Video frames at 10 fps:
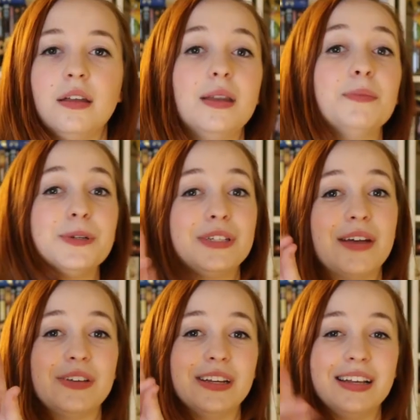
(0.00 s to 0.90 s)
Number
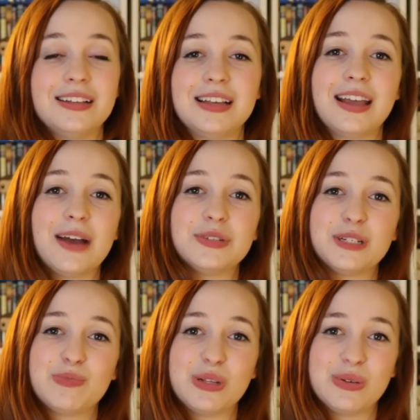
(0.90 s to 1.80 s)
7 is A
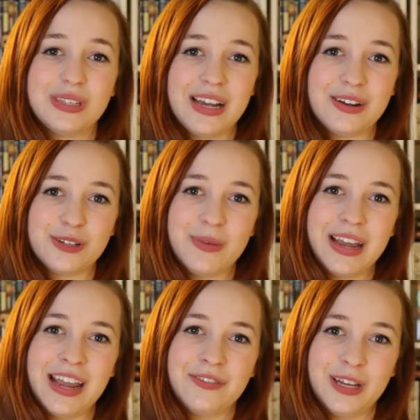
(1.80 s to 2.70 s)
Countess Below Stairs by
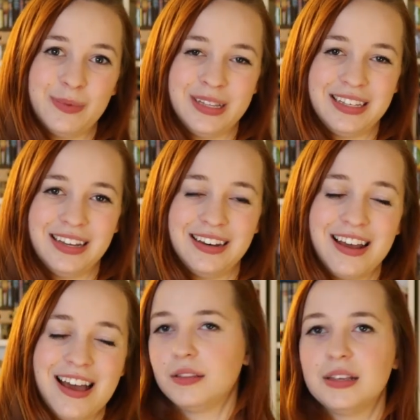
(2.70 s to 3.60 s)
Ava Ibbotson.
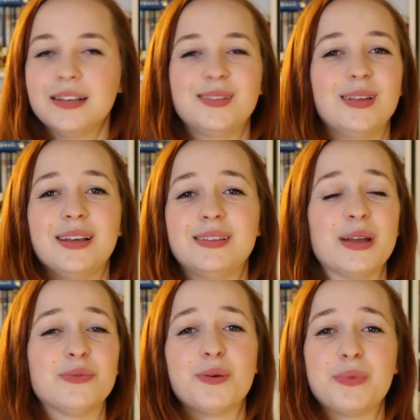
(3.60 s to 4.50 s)
This is
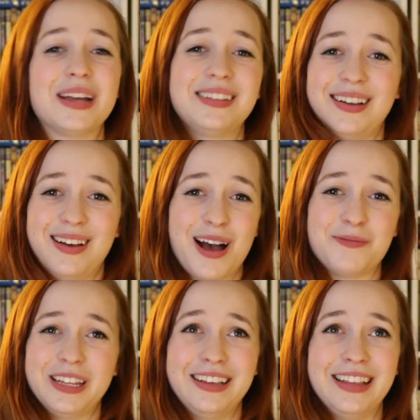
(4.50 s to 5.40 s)
a romantic
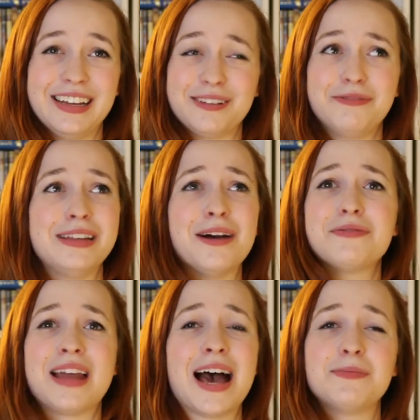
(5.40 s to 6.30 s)
comedy like if
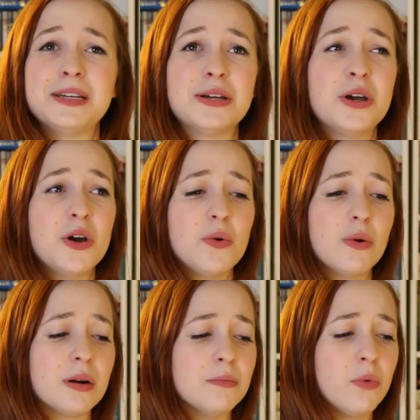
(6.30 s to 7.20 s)
Downton Abbey
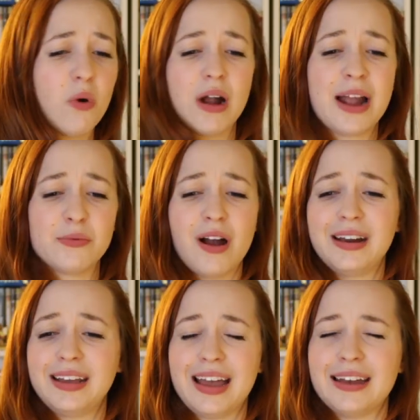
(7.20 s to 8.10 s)
were more
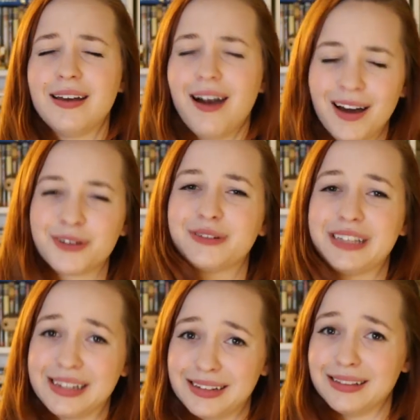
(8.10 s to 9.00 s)
ironic and
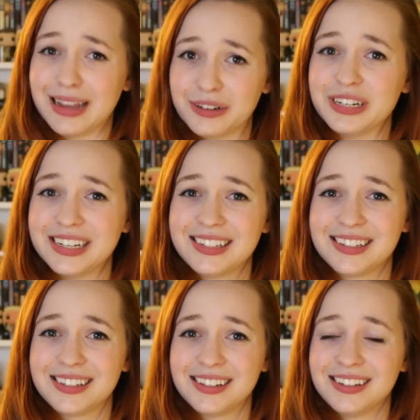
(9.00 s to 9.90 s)
utterly
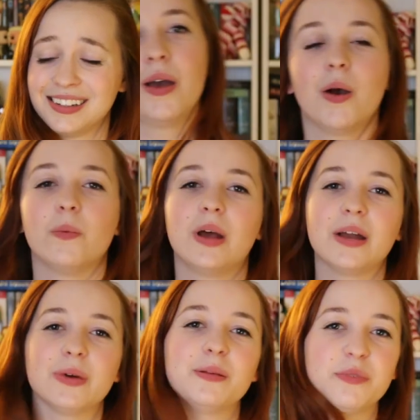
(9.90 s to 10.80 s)
hilarious. When
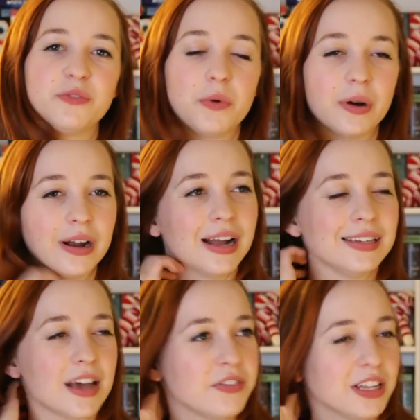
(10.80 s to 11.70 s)
I read it before,
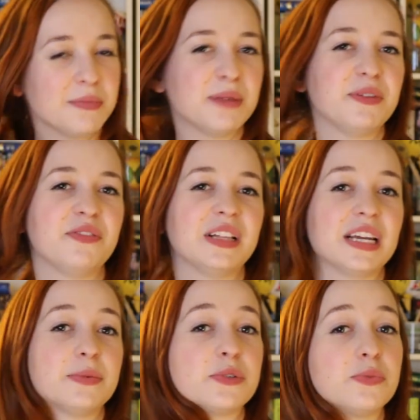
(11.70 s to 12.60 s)
it definitely made me feel
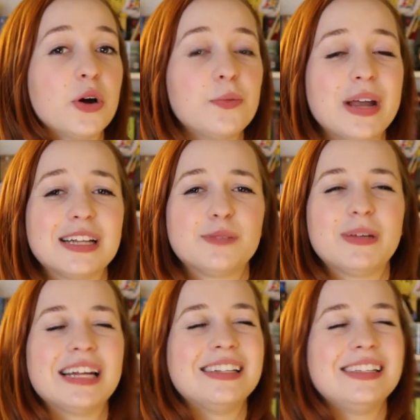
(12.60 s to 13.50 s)
like it was a romance,
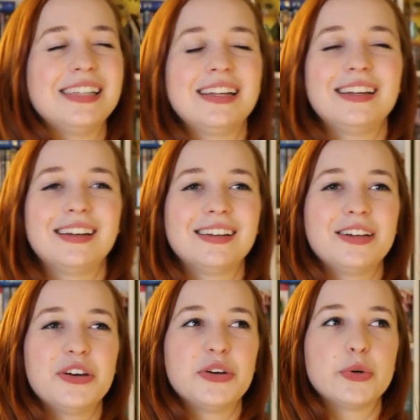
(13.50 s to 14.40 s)
but I didn't
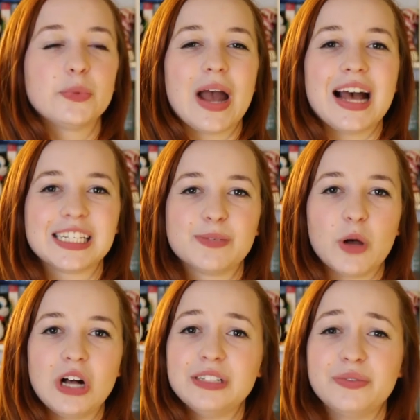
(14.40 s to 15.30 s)
grasp
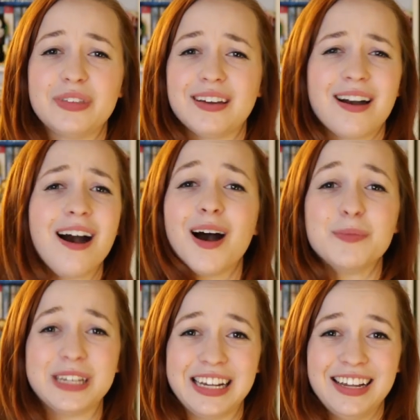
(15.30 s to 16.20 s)
all of the
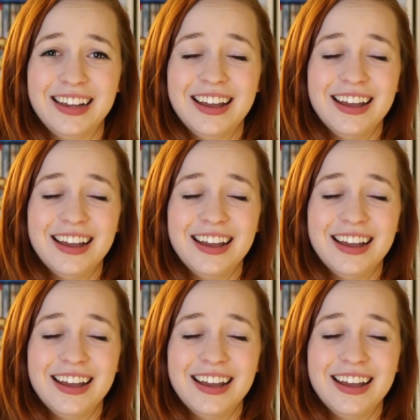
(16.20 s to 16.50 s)
comedy.